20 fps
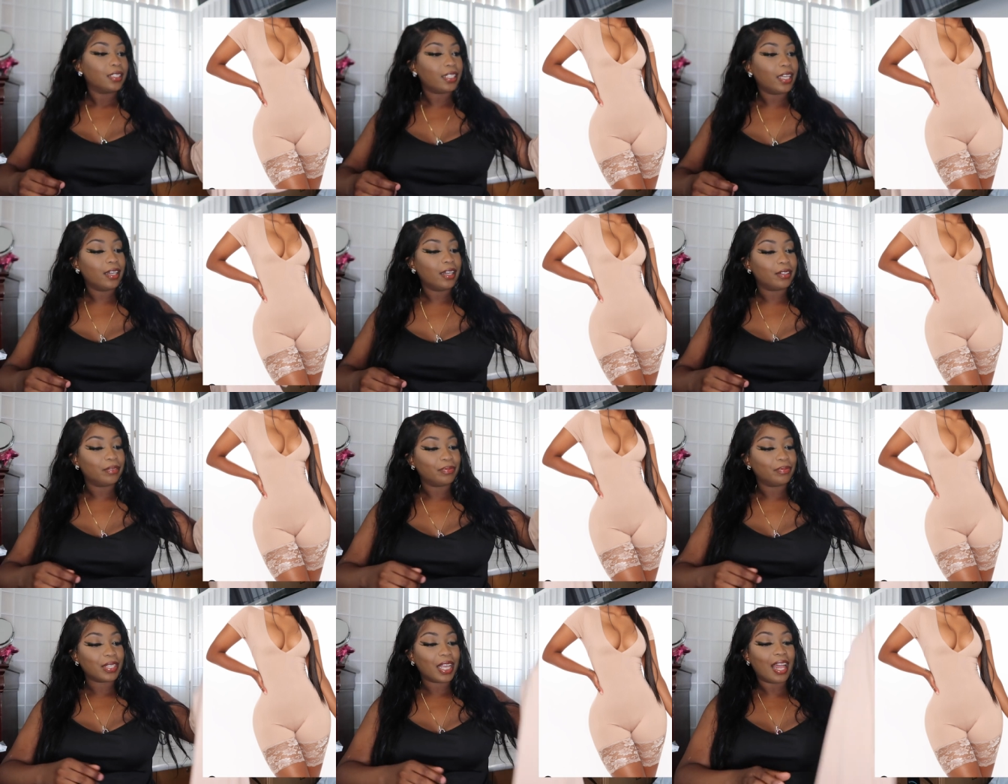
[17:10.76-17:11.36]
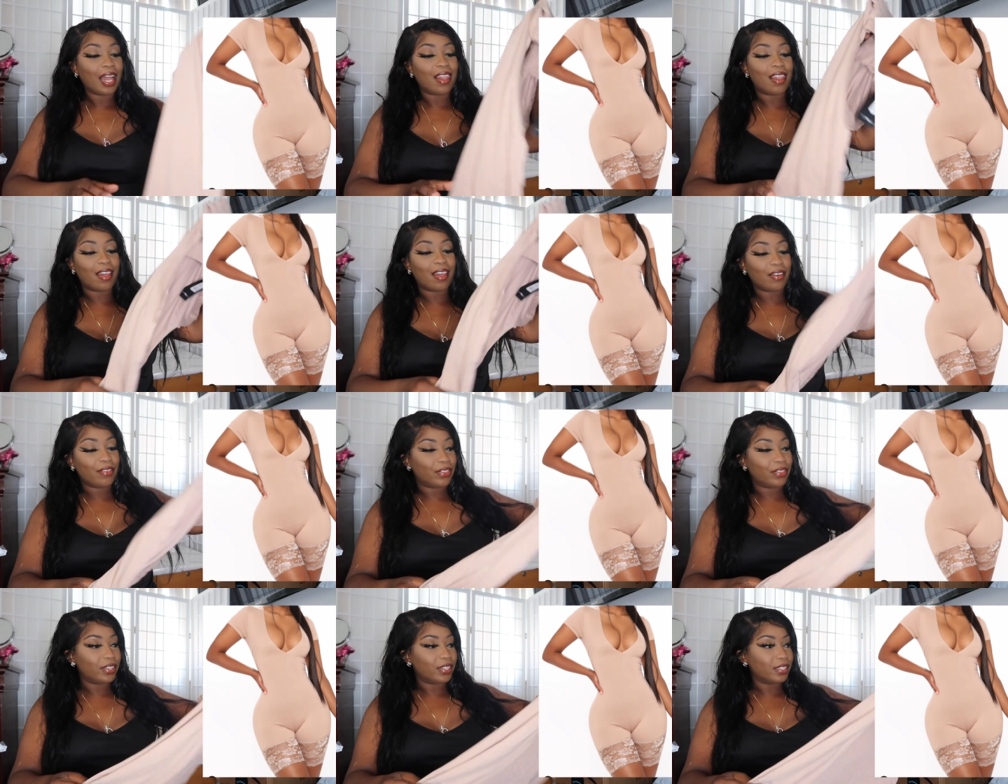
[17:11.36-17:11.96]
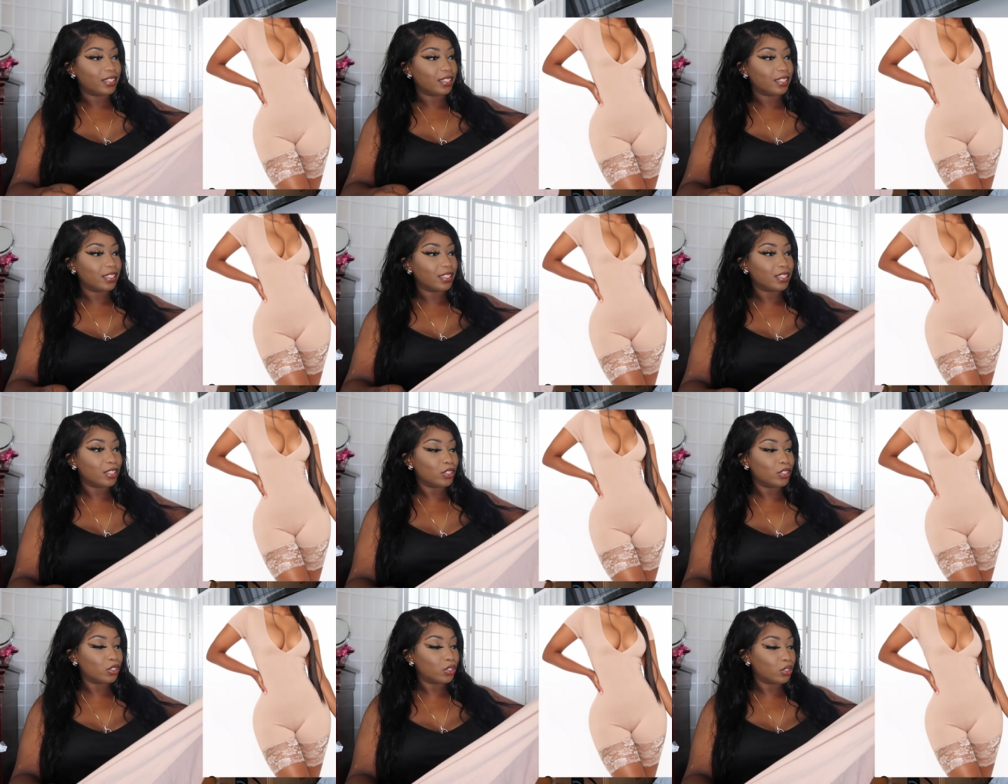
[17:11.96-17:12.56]
yeah, I love this.
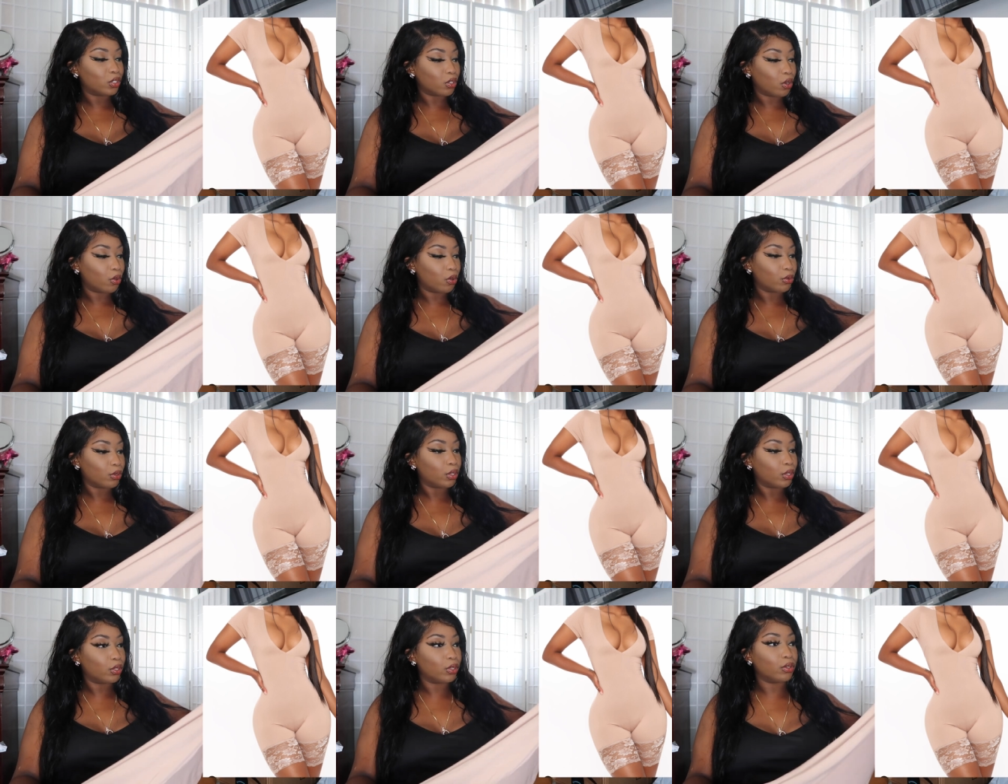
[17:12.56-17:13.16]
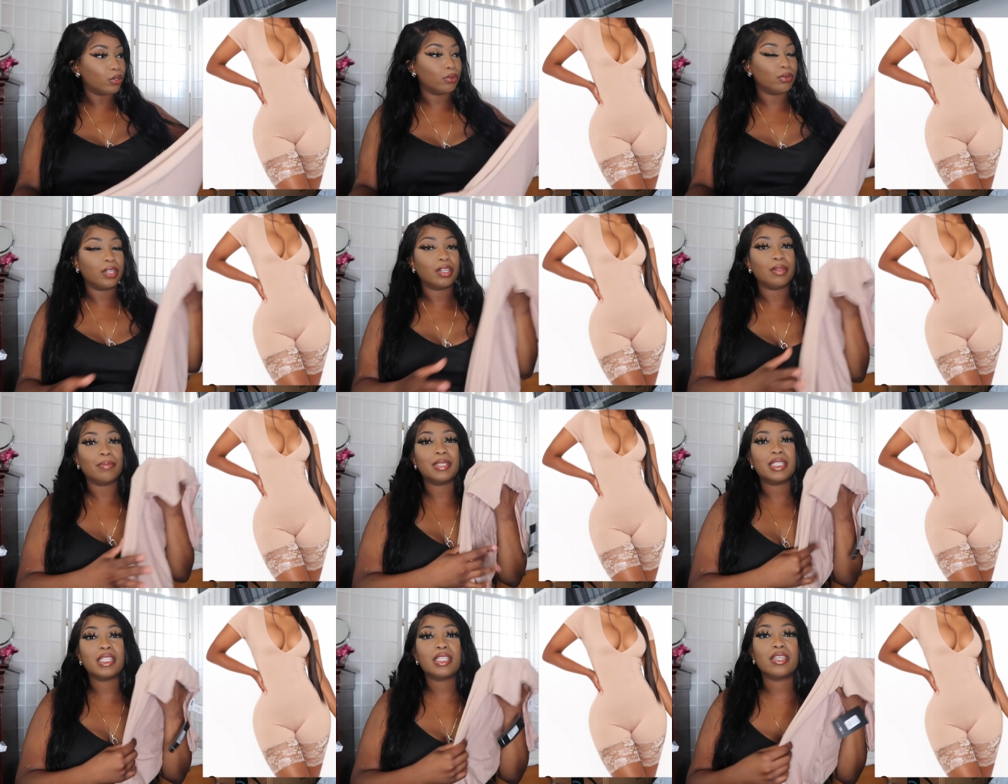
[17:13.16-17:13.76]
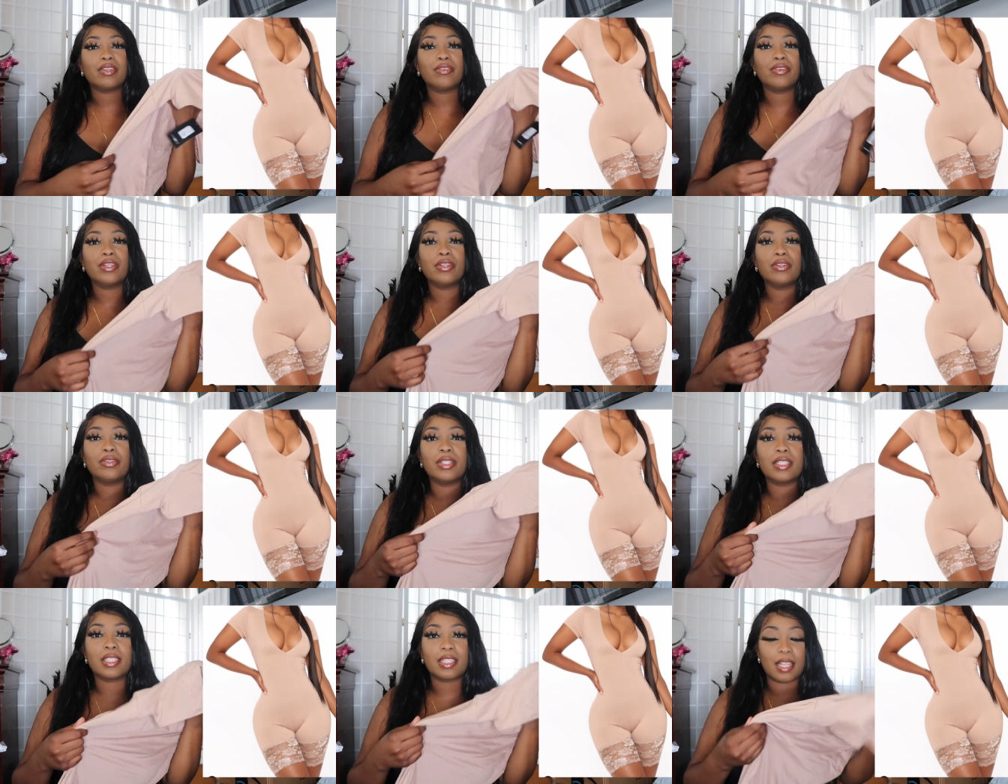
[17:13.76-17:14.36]
This is so cute. And the
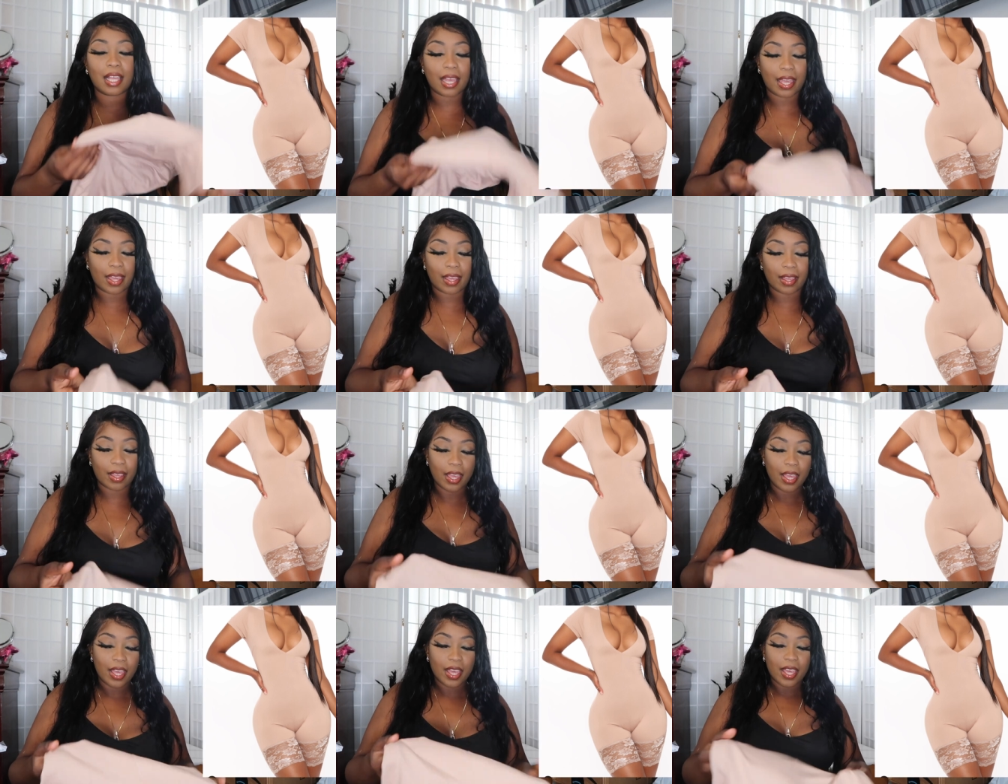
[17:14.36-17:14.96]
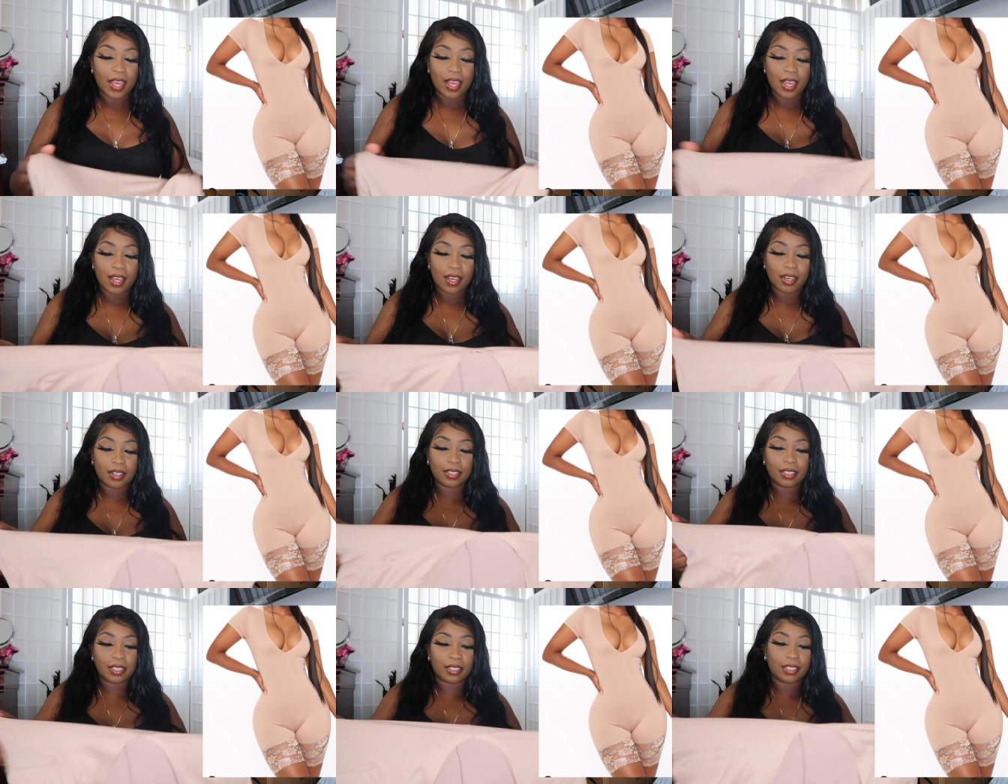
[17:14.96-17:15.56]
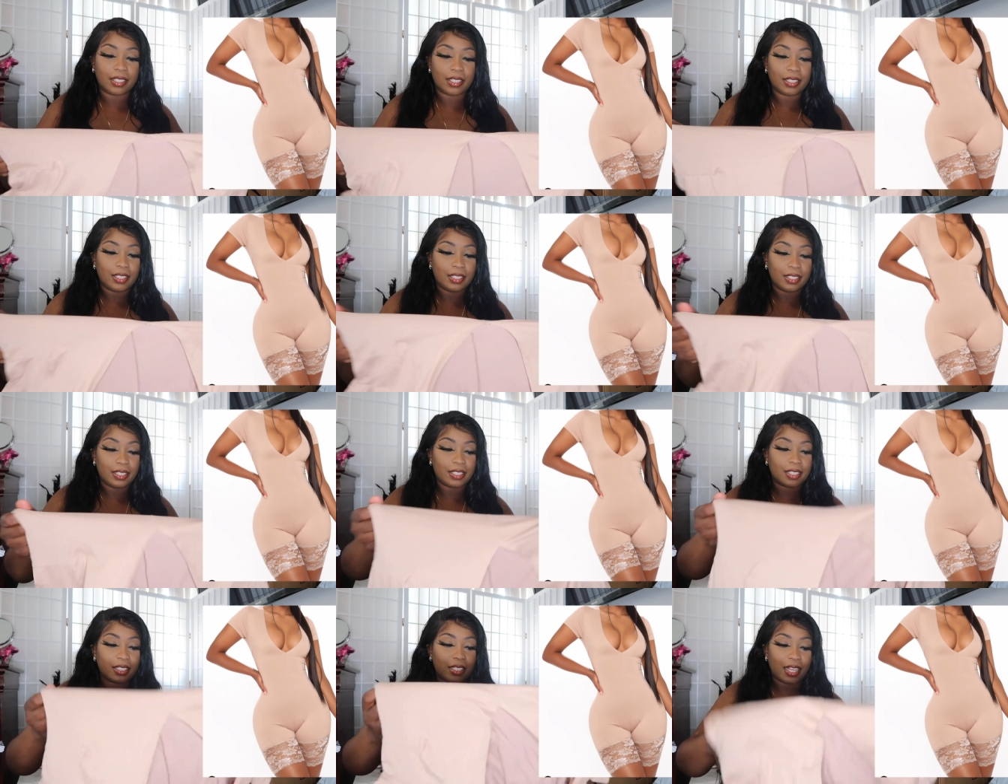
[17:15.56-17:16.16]
material is like, oh,
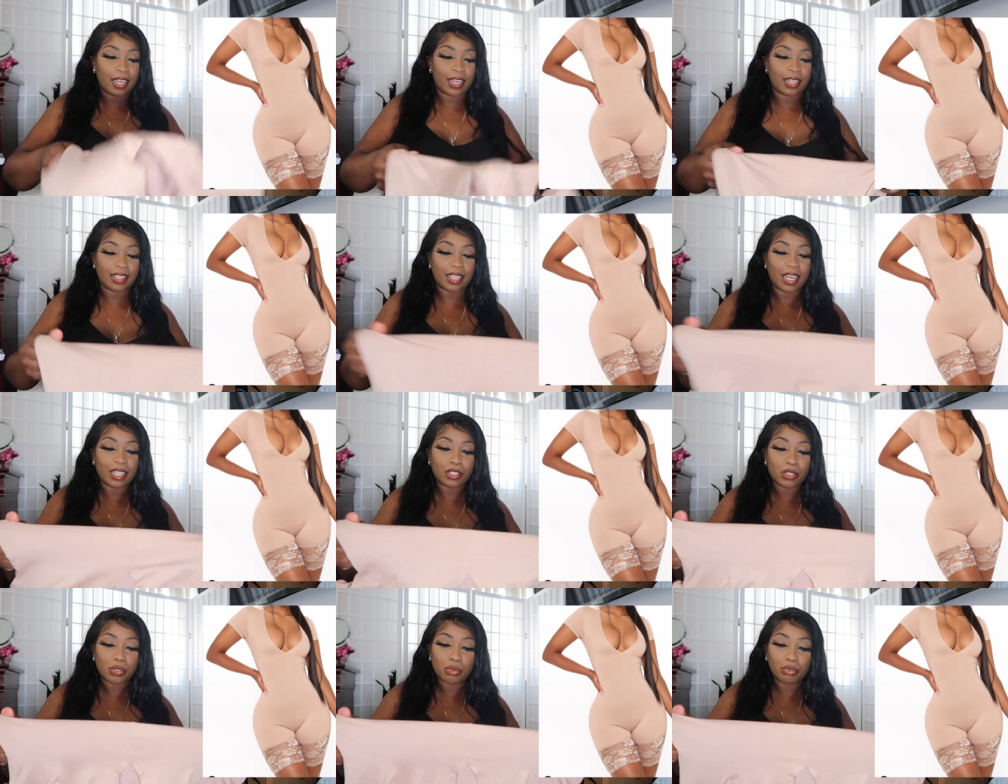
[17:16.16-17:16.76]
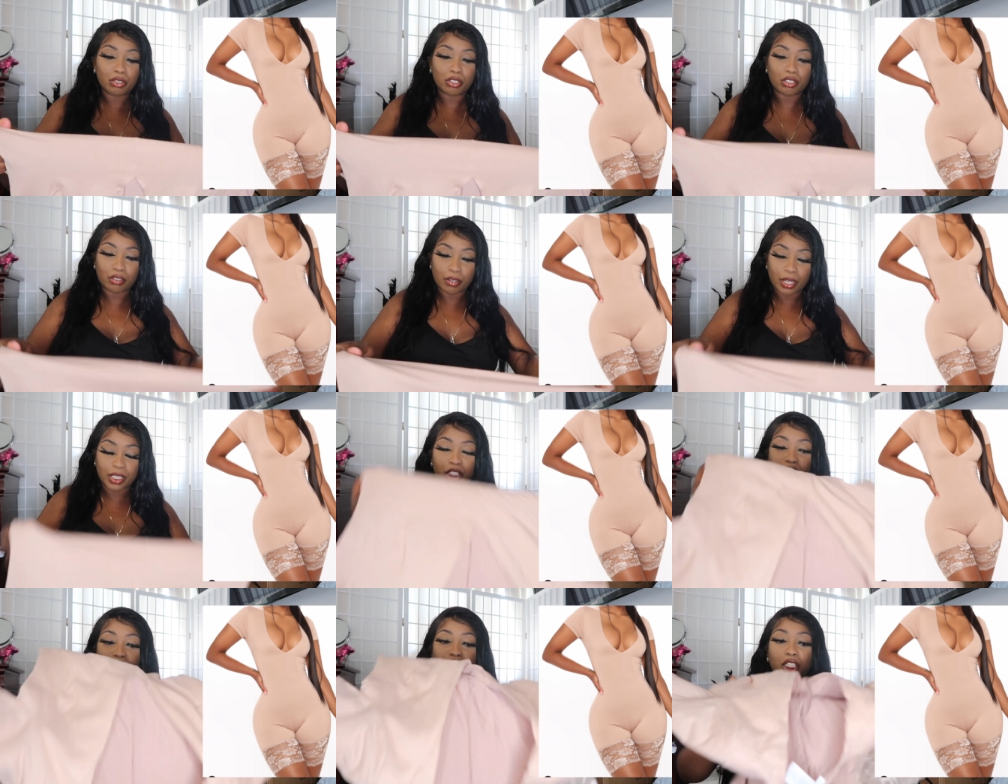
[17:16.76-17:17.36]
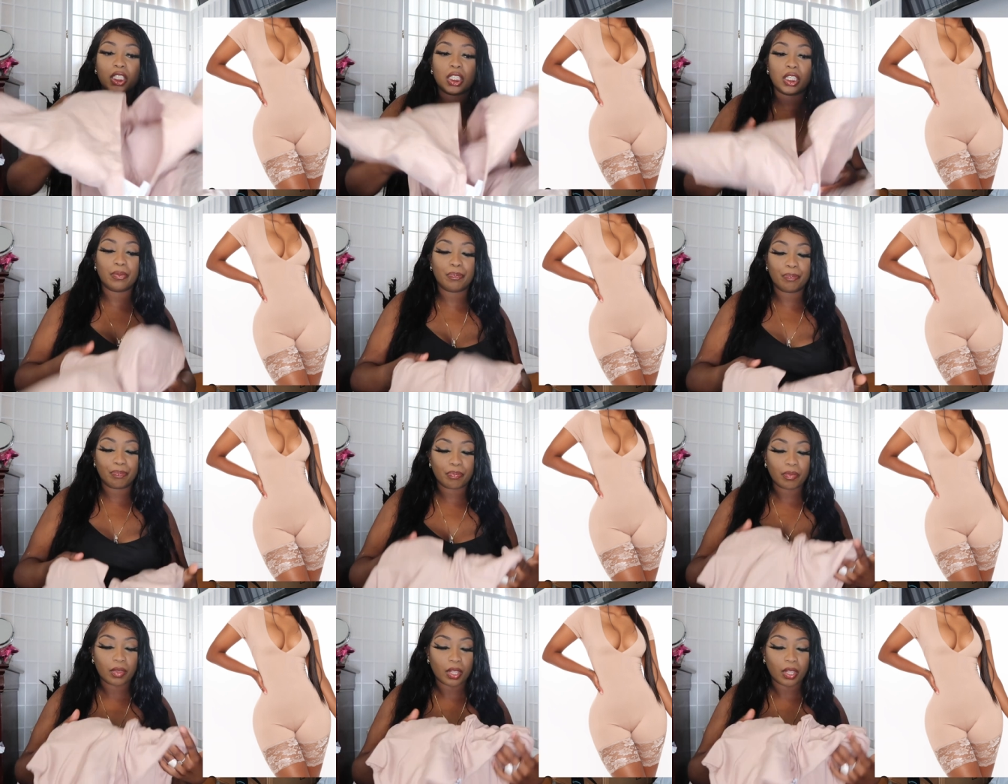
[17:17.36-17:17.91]
it's like not too stretchy.